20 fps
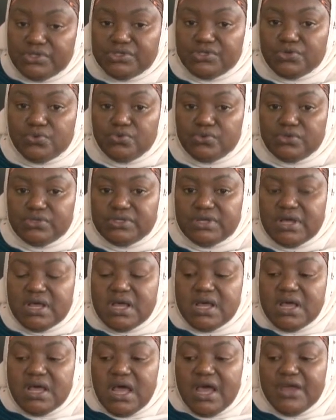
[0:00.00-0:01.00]
schools,
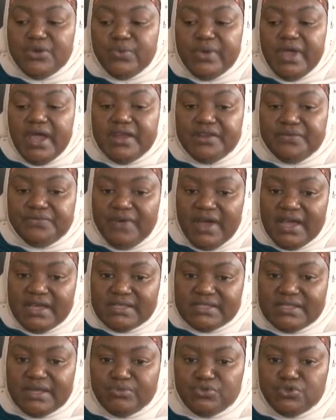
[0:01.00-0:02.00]
and we
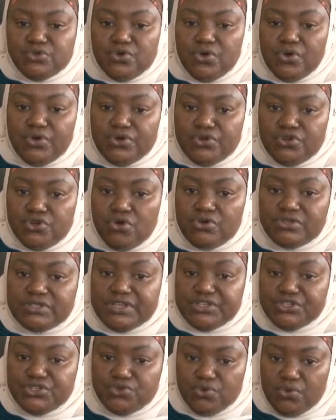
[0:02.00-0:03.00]
advise them to conduct
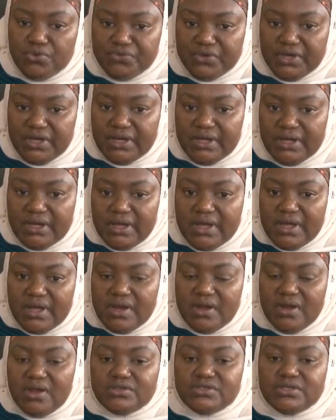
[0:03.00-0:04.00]
a survey
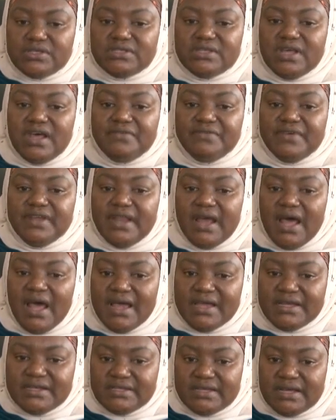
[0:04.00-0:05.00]
let us have an
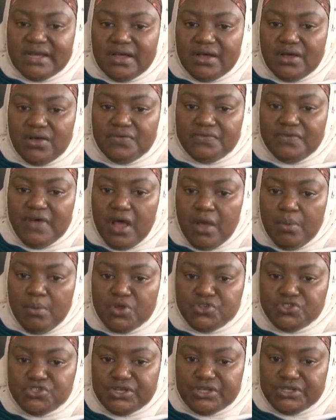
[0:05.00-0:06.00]
idea of how
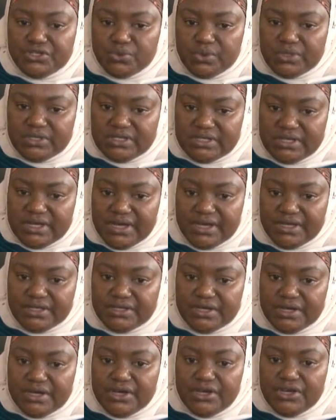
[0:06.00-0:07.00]
much it will take
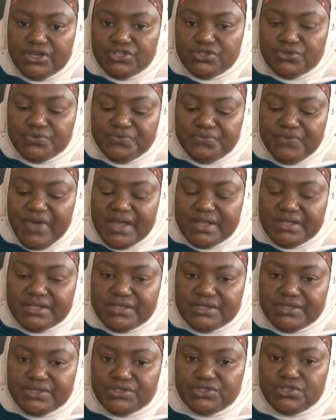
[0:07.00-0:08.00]
to
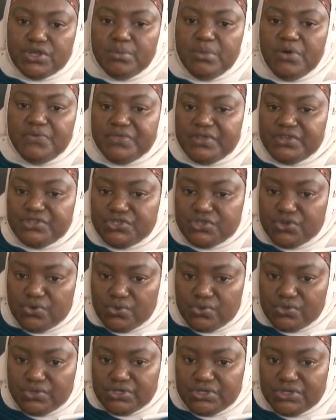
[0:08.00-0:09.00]
fence some of the
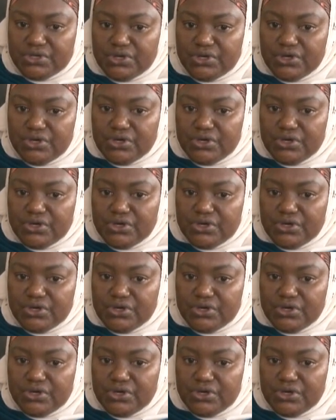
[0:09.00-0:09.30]
schools.